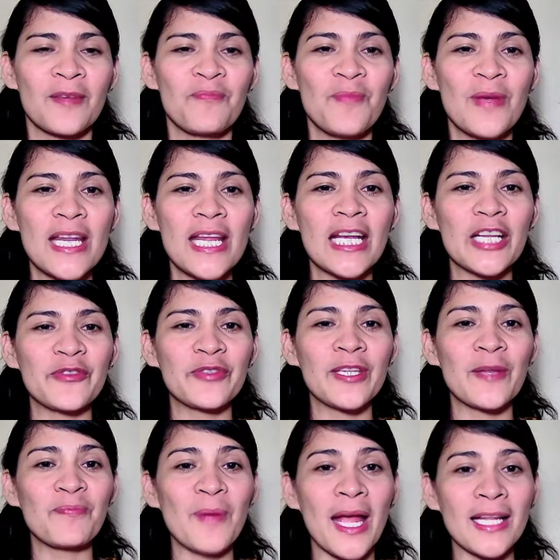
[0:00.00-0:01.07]
Meaning it
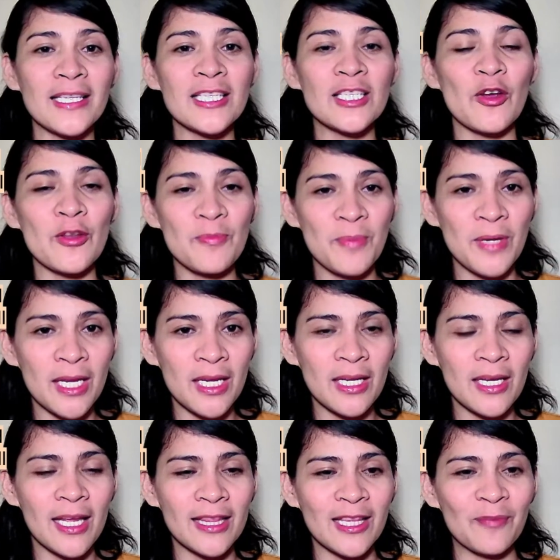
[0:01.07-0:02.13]
depends on me,
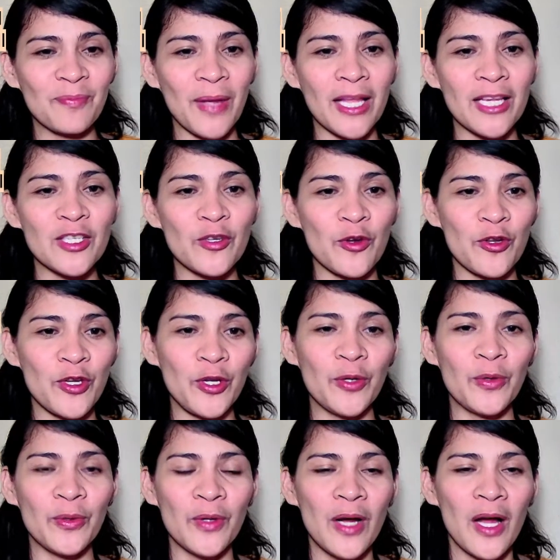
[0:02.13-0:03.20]
it depends on
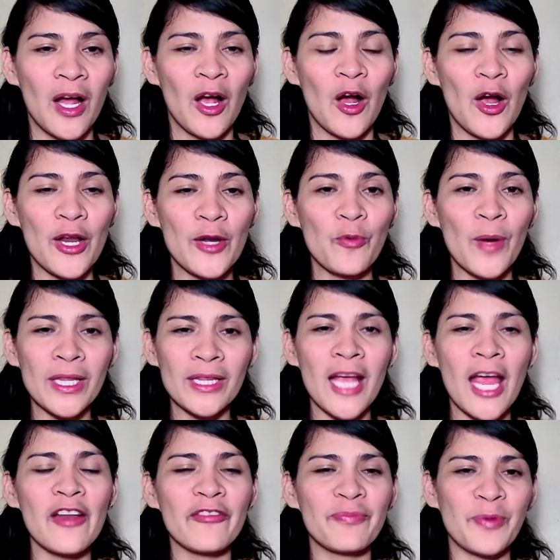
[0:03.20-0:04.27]
you, on what
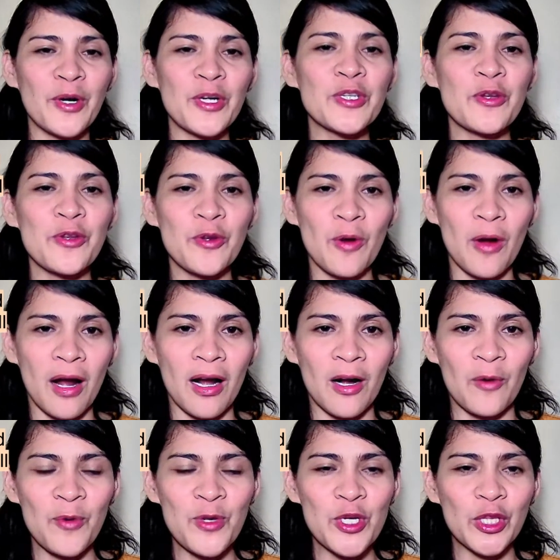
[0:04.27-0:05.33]
kind of person you
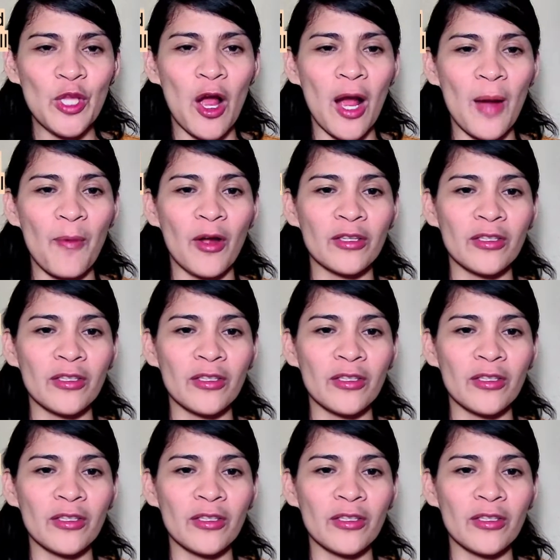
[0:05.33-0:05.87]
are when you talk about